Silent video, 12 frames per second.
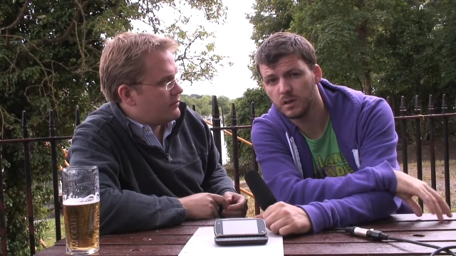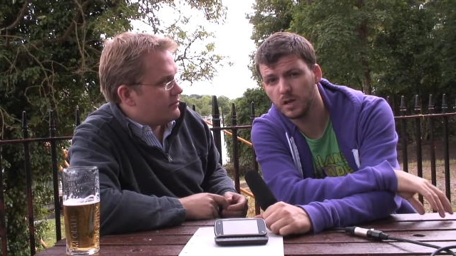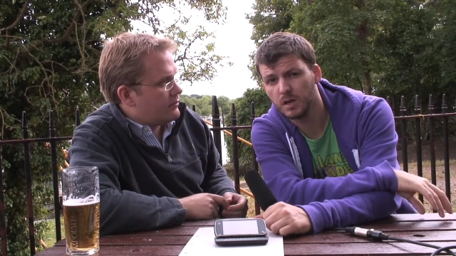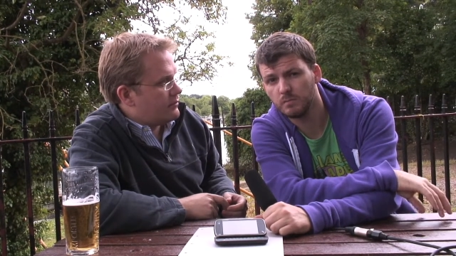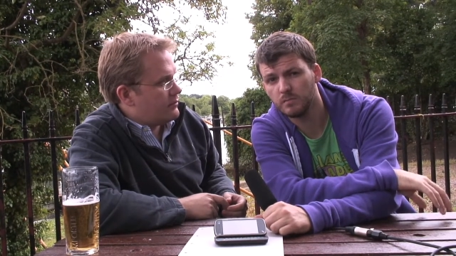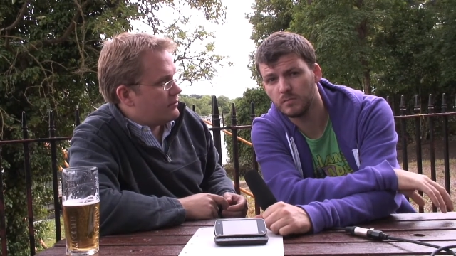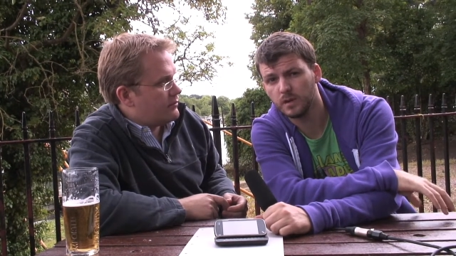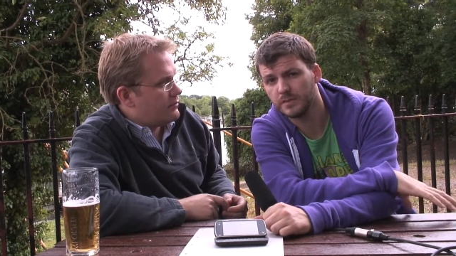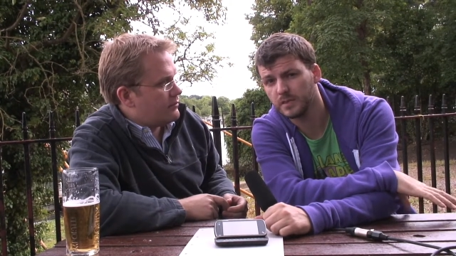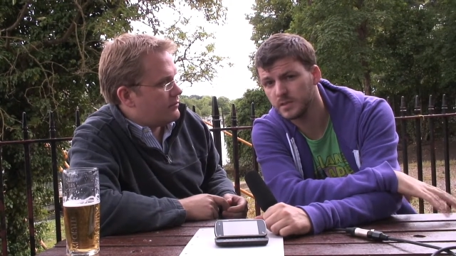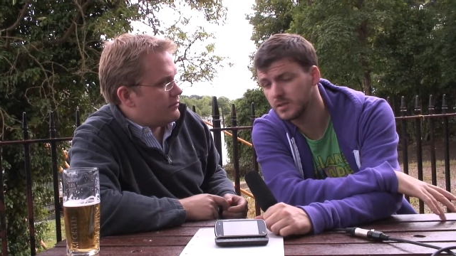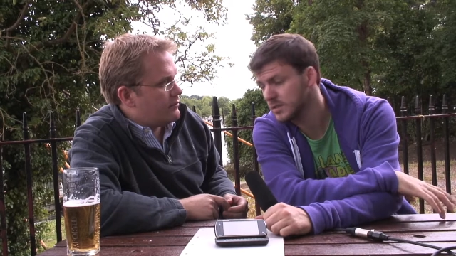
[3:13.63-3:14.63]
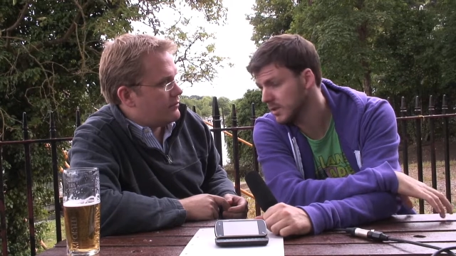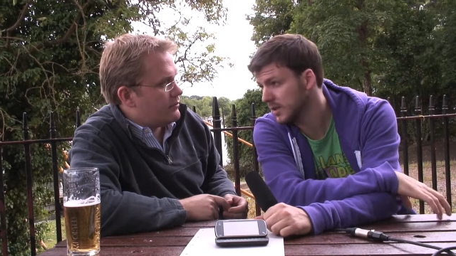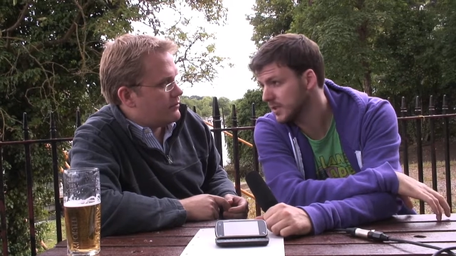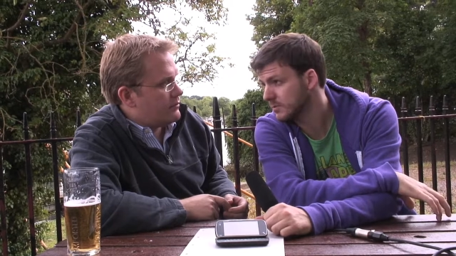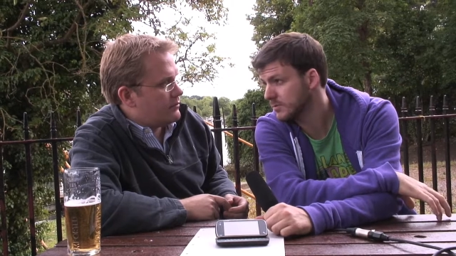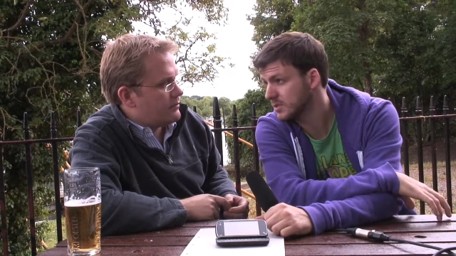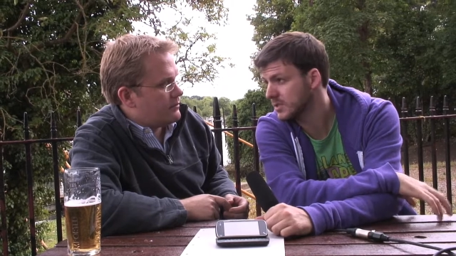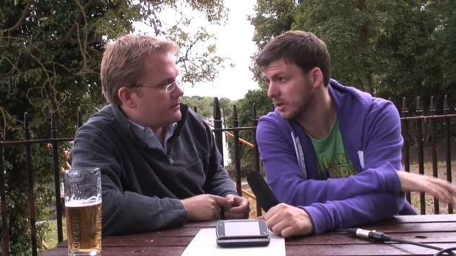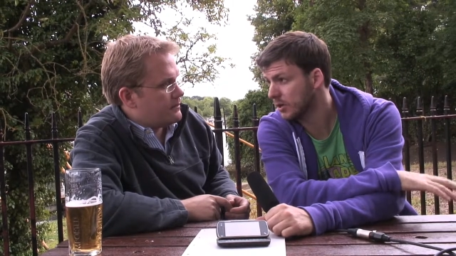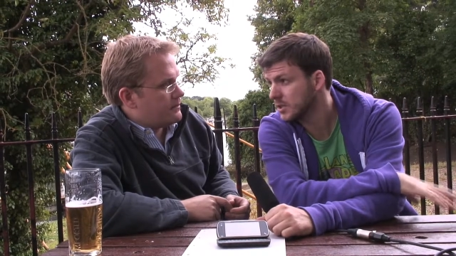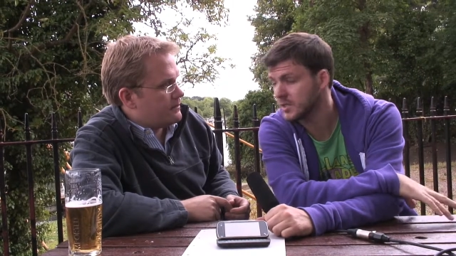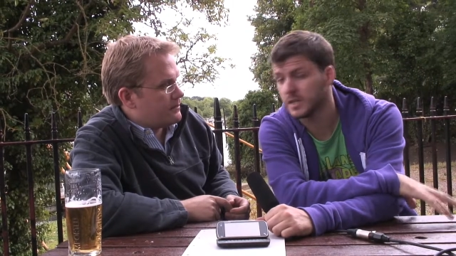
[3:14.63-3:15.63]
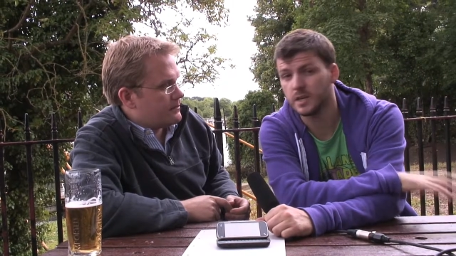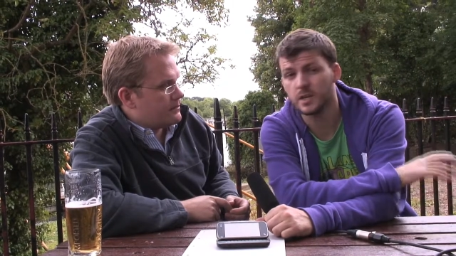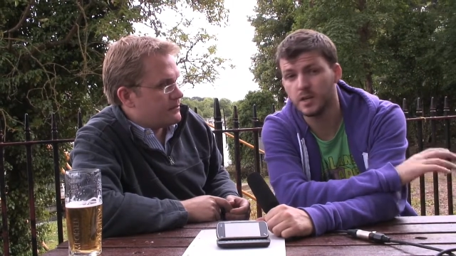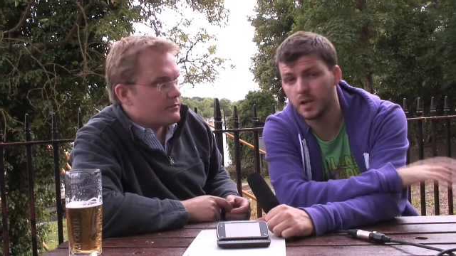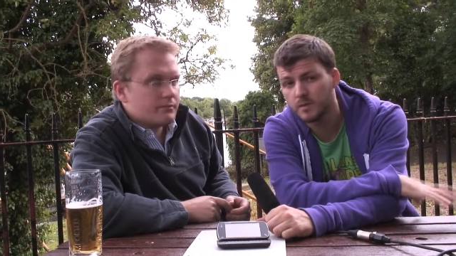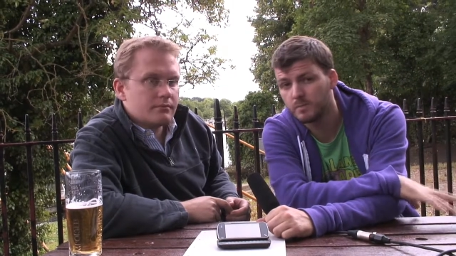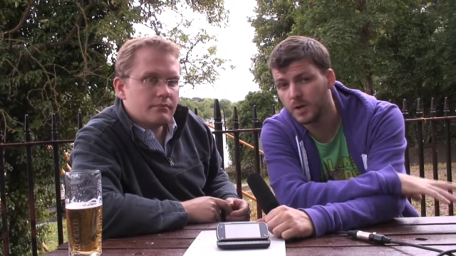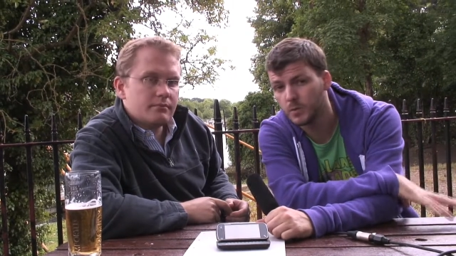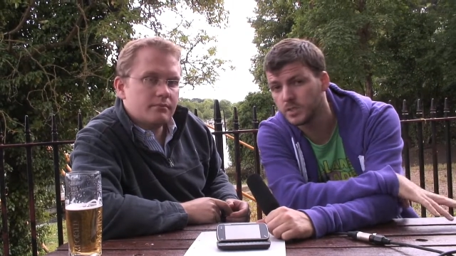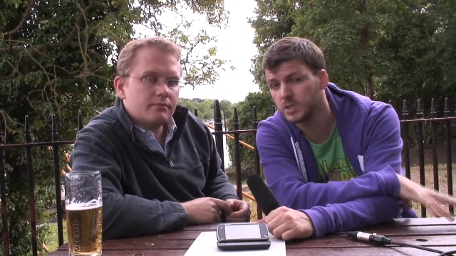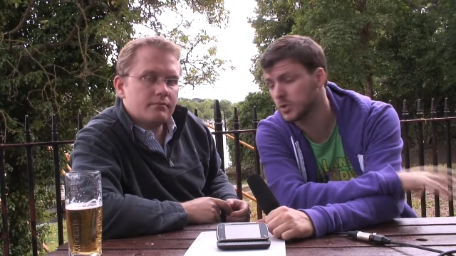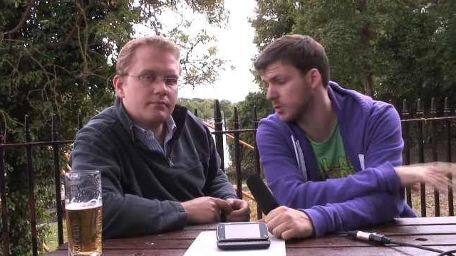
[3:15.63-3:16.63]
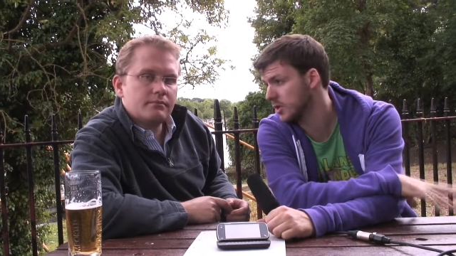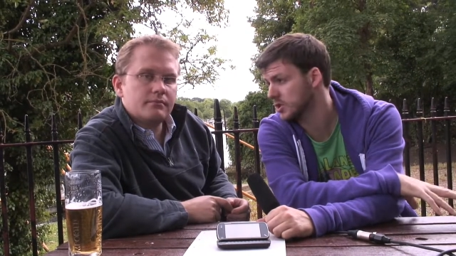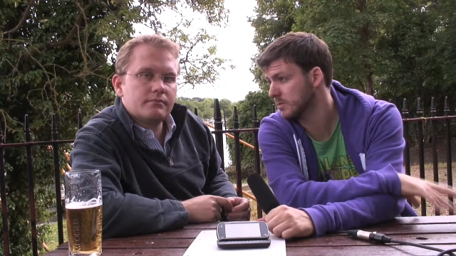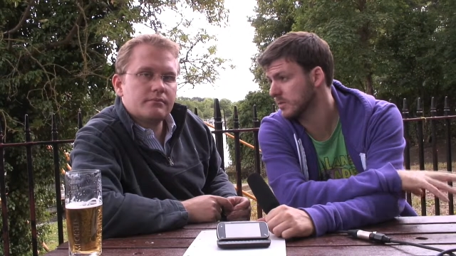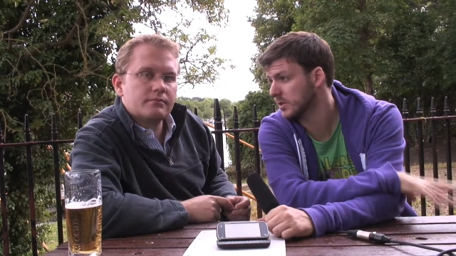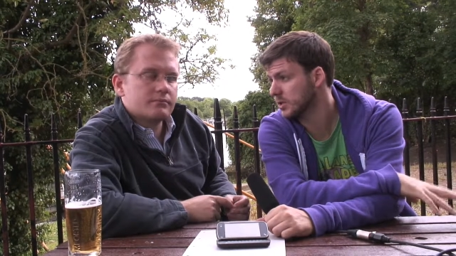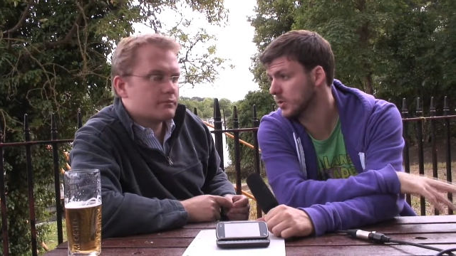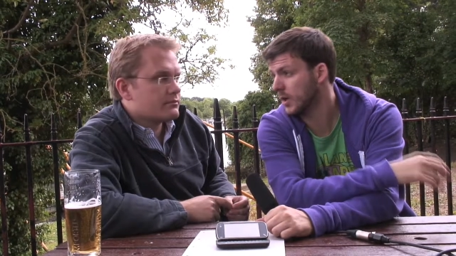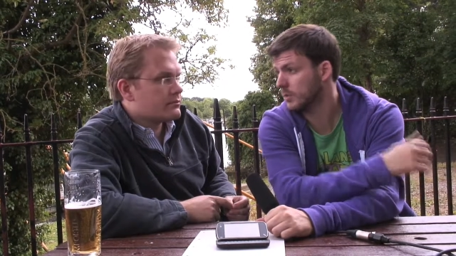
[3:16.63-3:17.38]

Speaker 1: Um, I think the slight differences, honestly, none of my widgets crashed on me at all.